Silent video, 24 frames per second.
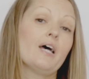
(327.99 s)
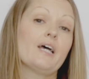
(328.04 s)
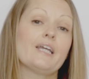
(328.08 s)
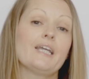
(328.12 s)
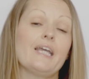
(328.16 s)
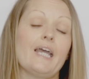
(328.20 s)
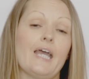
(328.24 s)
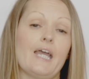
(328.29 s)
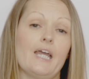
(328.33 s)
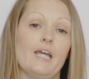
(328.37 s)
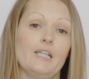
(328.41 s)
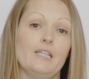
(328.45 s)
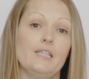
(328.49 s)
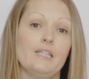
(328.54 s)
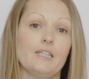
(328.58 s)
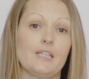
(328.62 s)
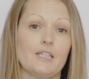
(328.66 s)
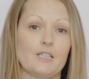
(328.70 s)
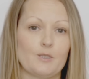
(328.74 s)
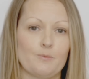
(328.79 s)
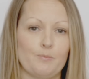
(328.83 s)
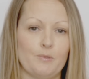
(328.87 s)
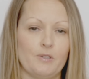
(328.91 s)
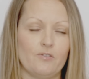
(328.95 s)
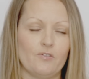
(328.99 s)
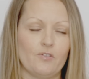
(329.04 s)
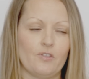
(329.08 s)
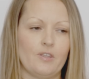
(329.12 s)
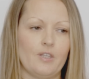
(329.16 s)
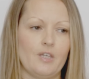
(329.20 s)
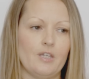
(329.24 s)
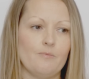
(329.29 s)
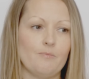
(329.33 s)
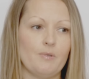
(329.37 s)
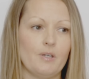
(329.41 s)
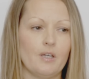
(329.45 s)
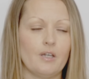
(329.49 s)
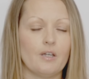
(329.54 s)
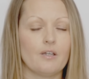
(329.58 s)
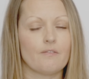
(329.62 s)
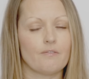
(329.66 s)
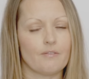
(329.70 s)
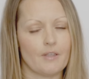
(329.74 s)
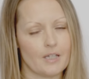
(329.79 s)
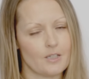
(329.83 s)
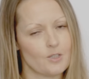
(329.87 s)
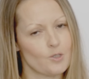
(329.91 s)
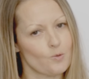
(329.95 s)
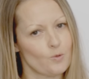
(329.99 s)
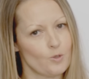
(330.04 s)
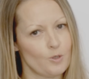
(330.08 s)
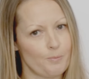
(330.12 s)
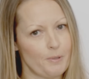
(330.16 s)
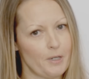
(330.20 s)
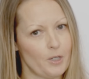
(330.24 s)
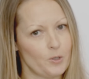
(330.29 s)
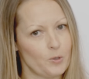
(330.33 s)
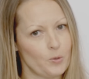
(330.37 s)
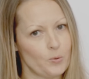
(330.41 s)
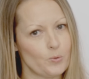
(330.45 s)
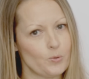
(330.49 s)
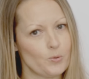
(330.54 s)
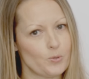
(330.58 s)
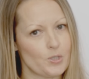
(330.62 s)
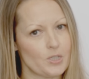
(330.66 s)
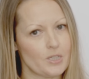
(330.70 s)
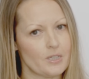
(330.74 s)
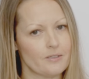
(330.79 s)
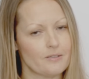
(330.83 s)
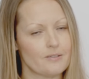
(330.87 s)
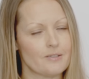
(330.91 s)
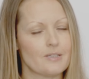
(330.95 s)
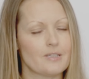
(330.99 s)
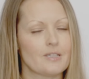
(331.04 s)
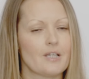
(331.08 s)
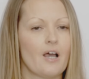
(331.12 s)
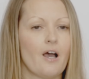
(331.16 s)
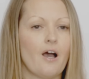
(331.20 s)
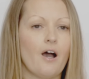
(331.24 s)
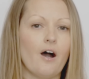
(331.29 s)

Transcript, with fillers: Again, there's a bit of a theme here. That's all about your audience.